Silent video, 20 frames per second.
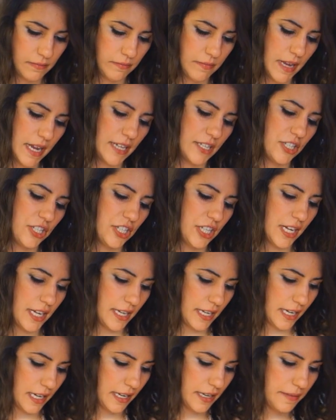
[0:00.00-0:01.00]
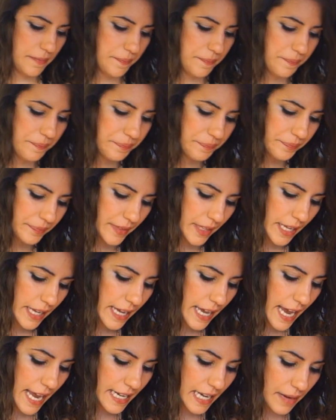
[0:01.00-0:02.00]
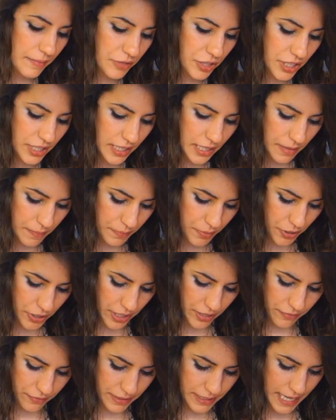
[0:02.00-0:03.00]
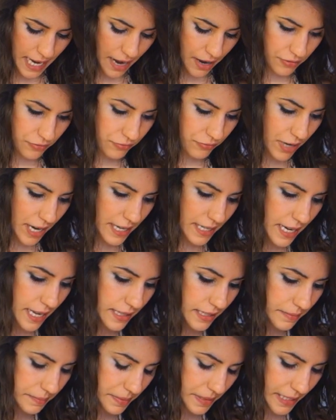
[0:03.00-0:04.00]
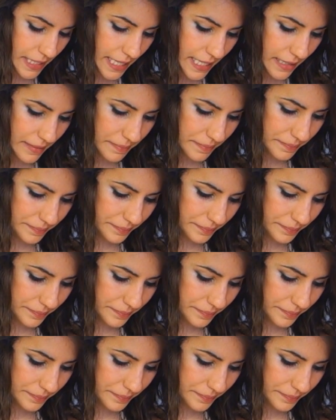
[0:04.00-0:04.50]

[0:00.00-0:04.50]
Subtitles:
my chicken. And I'm just going to put it down right on the plate.